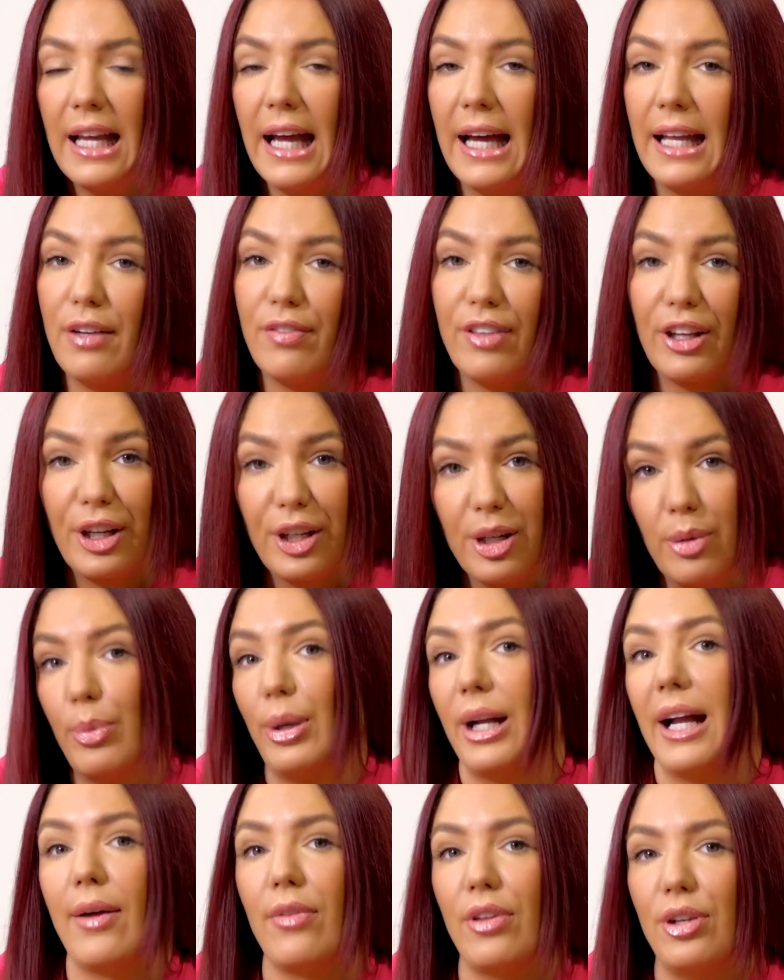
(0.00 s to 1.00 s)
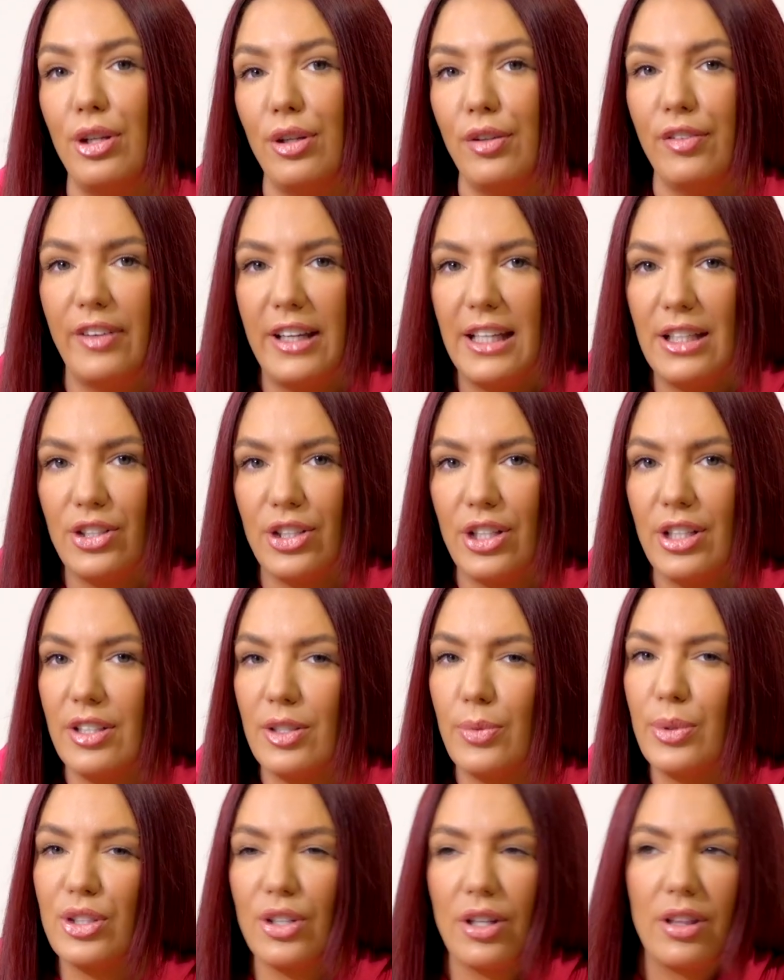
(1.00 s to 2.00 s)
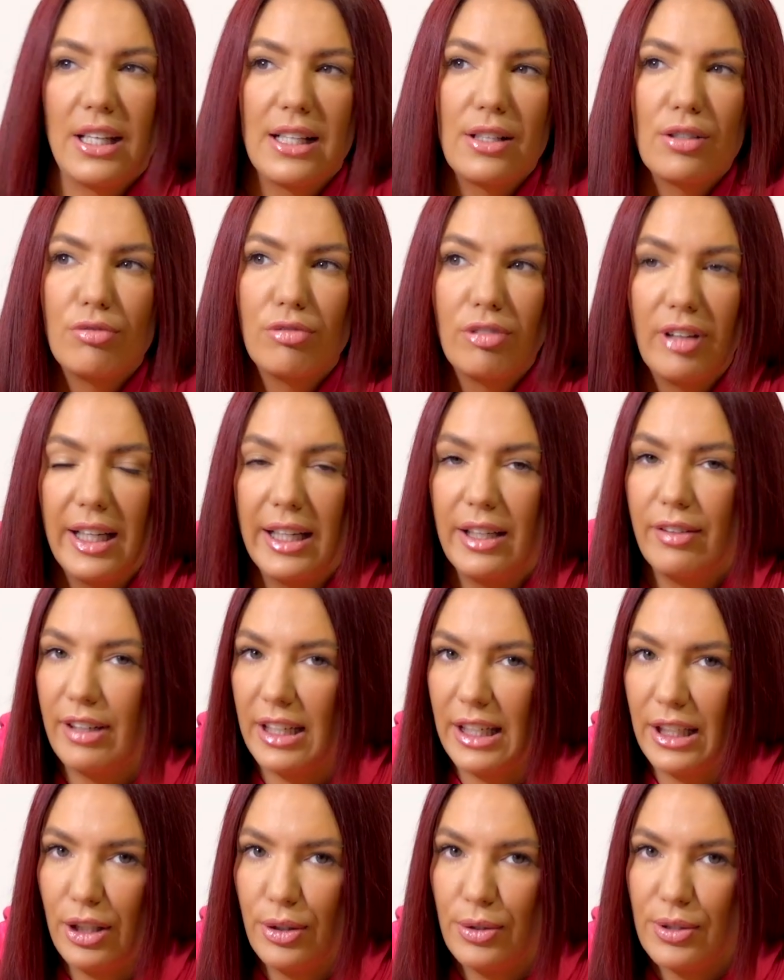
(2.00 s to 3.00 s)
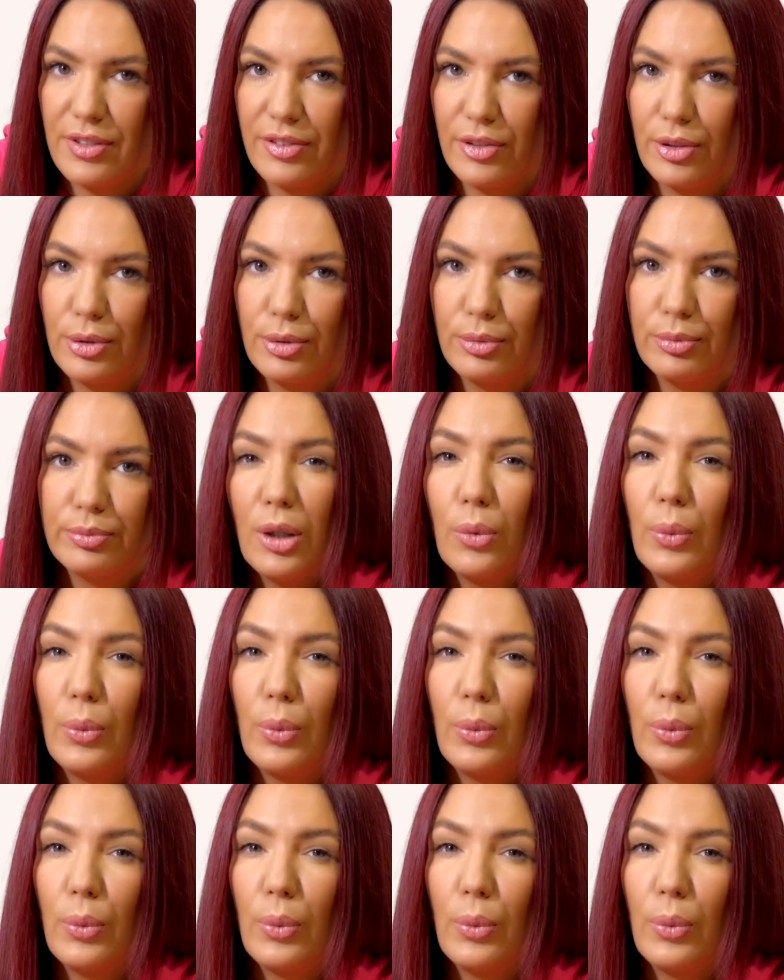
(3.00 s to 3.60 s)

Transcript: and if they're going to bring out the new features, which I think is really, really useful.